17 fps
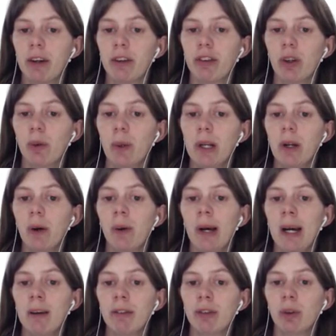so we don't
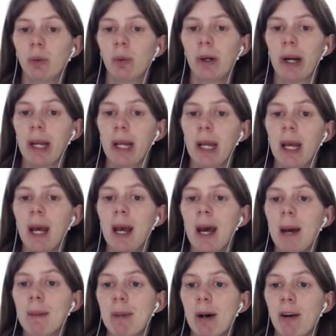have to worry
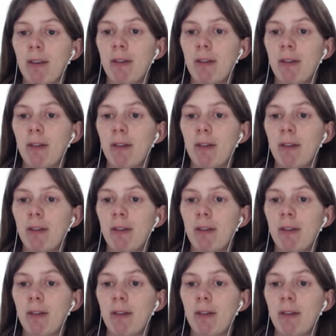about